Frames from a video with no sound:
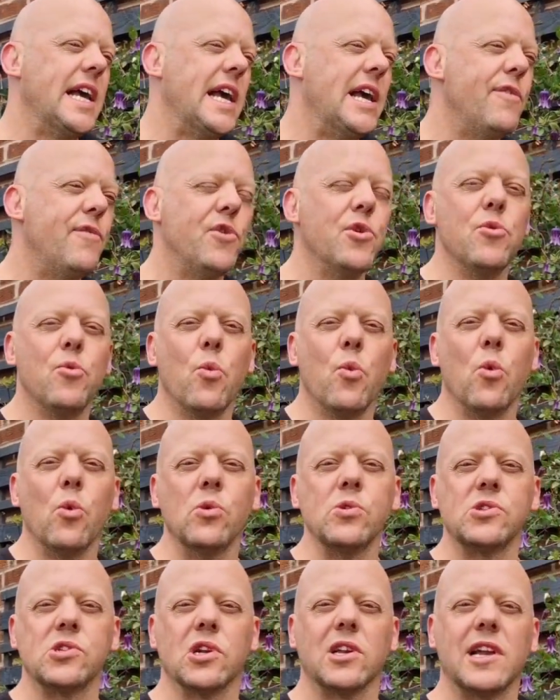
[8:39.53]
If you
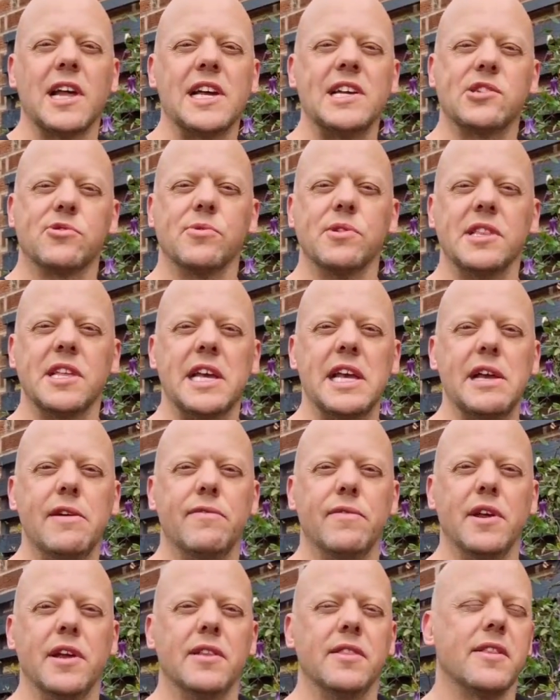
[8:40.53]
water later in the
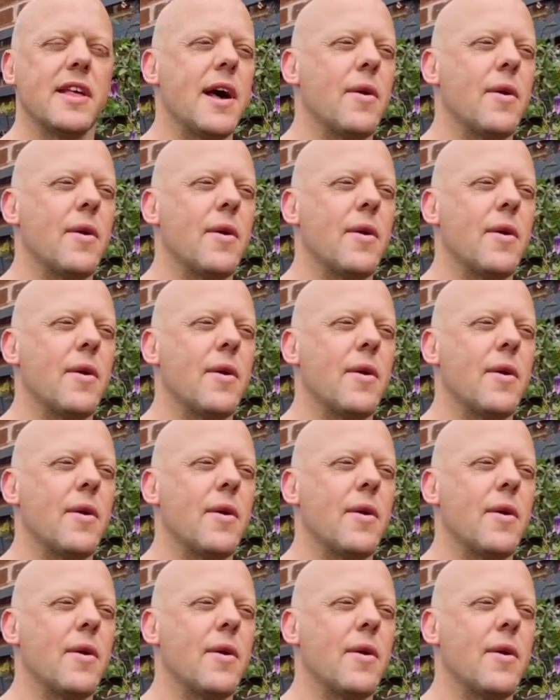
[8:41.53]
evening,